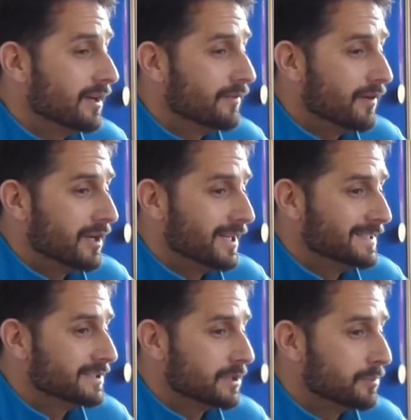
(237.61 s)
Very
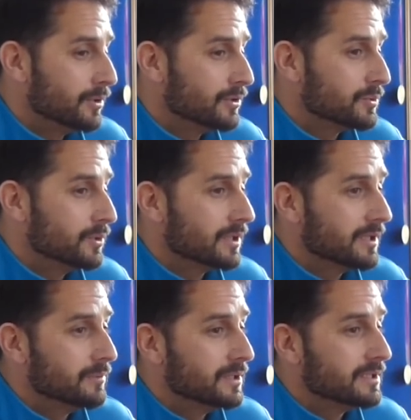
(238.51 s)
holistic approach,
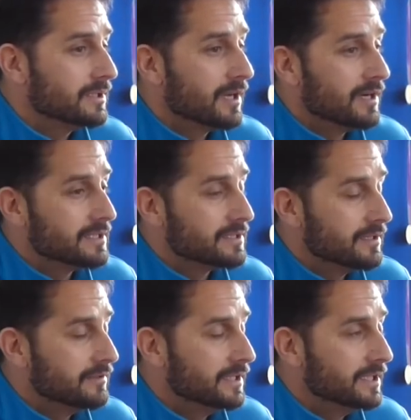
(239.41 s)
working with guys that
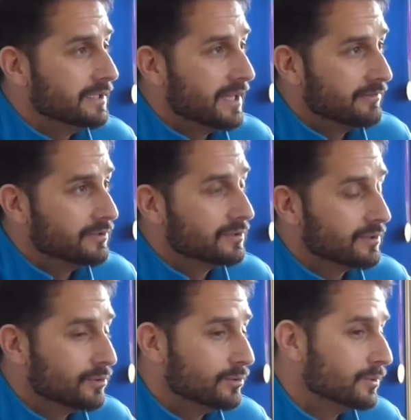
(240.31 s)
are in Devon,
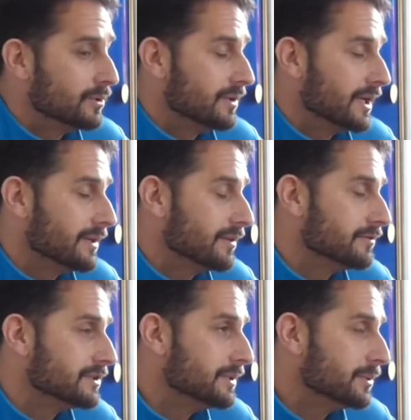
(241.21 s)
Cornwall and
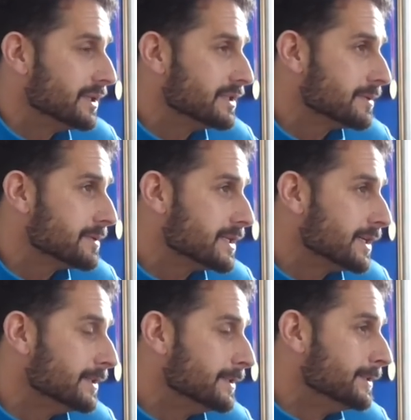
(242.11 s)
obviously within Somerset.